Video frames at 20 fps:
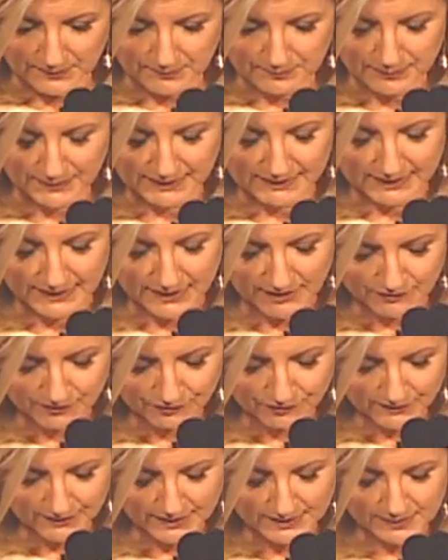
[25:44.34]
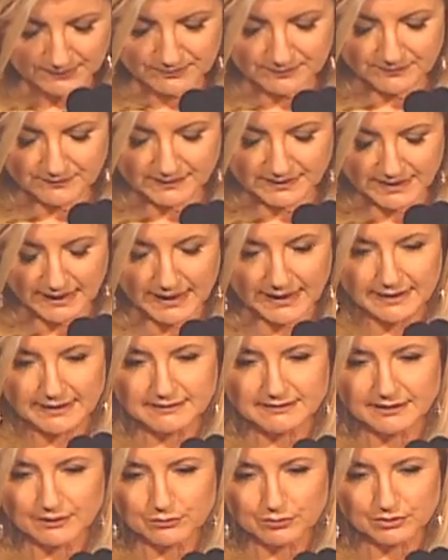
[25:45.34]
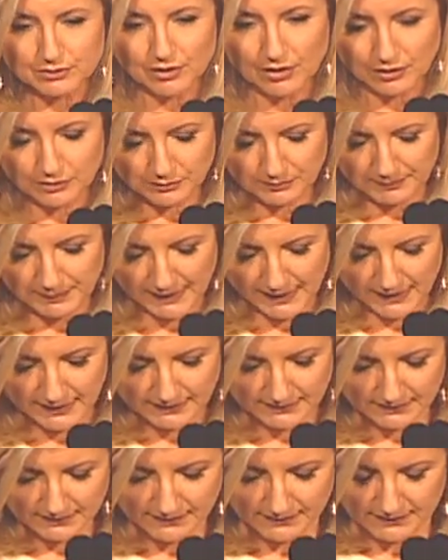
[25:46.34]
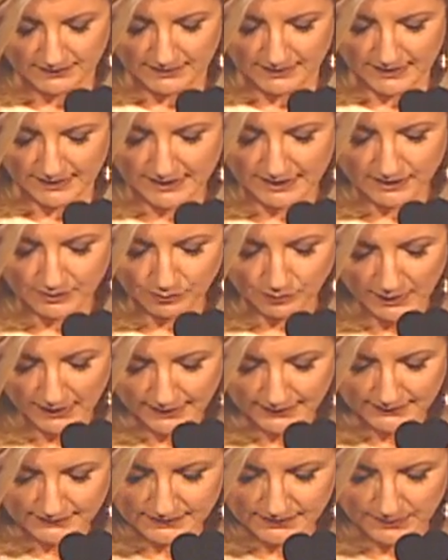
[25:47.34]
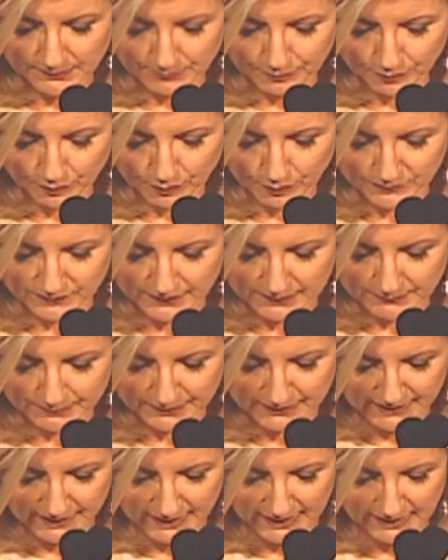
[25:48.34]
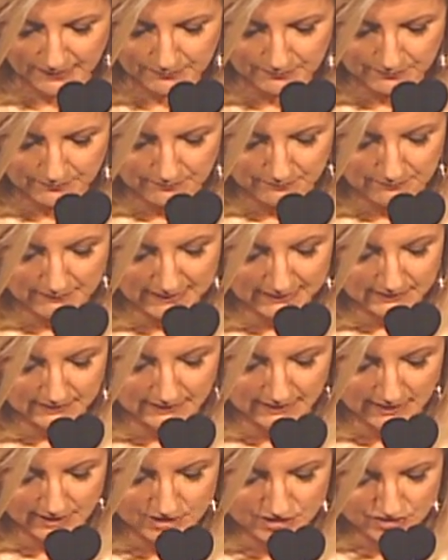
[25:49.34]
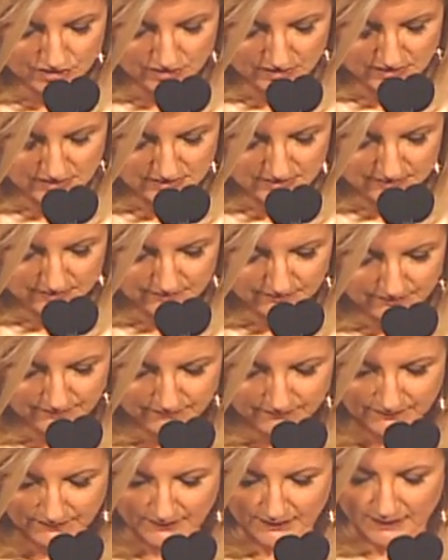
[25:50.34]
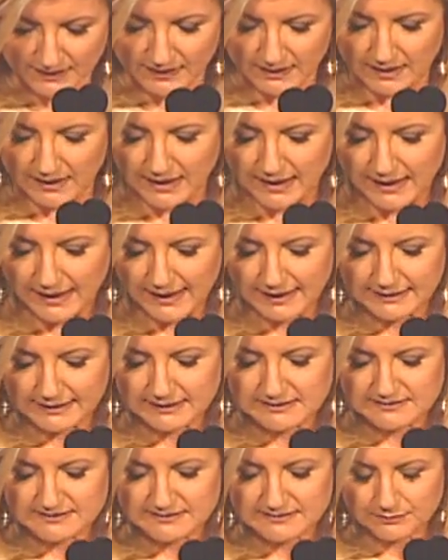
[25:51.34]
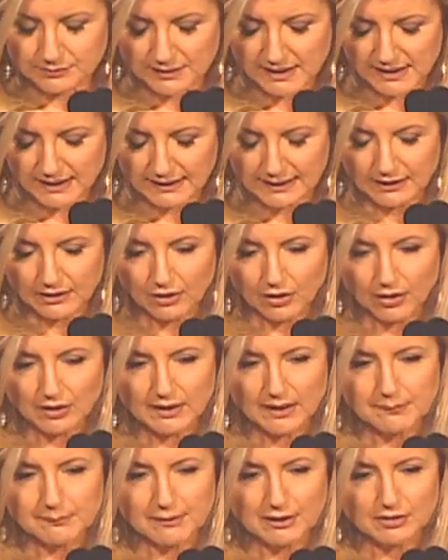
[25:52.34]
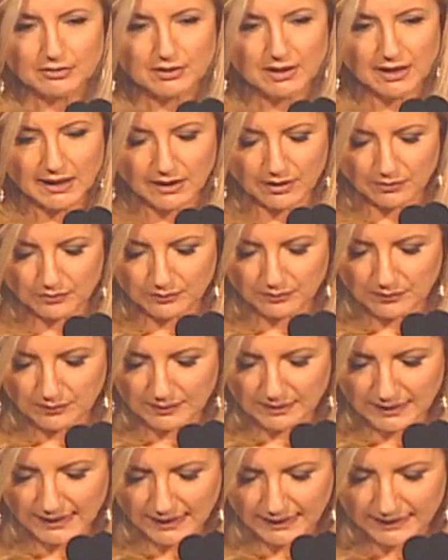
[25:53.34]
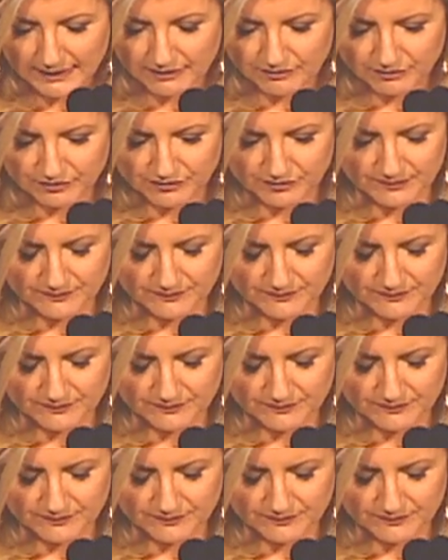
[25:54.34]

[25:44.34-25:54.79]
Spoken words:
But every night he would go to bed and write in a book that became Meditations. And it's really all about how life